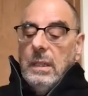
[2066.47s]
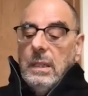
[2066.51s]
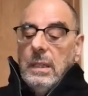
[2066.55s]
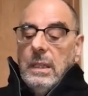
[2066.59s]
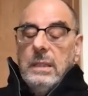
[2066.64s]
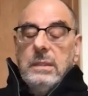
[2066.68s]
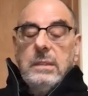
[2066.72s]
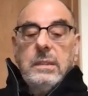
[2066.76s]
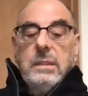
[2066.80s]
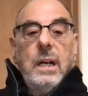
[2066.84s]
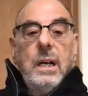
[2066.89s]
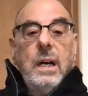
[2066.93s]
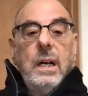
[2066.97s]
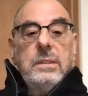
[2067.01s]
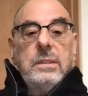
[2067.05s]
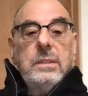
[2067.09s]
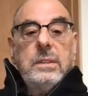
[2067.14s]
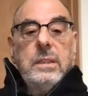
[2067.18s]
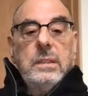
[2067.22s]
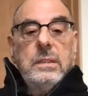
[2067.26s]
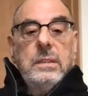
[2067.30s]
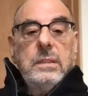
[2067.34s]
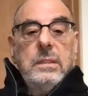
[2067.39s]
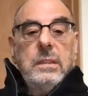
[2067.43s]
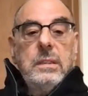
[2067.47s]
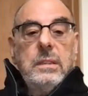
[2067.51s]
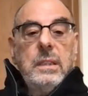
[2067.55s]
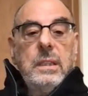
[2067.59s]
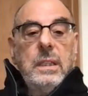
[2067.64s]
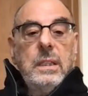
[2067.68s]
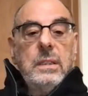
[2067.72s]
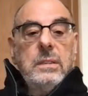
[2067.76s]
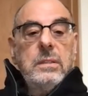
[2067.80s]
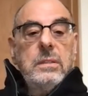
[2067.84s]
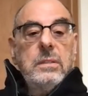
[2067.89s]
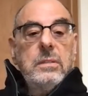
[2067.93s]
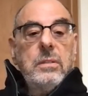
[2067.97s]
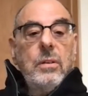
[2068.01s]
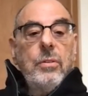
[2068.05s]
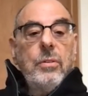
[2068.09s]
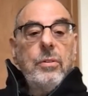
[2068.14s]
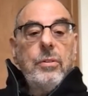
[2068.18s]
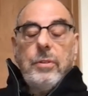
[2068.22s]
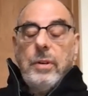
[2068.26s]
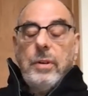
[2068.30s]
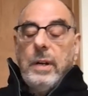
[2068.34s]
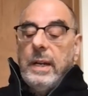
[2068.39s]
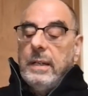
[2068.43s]
His constancy is so
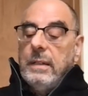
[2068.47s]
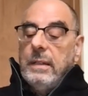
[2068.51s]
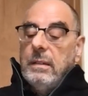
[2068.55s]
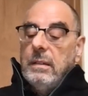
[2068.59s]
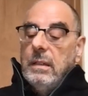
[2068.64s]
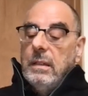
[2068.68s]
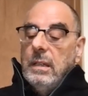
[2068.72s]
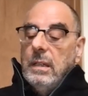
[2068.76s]
great,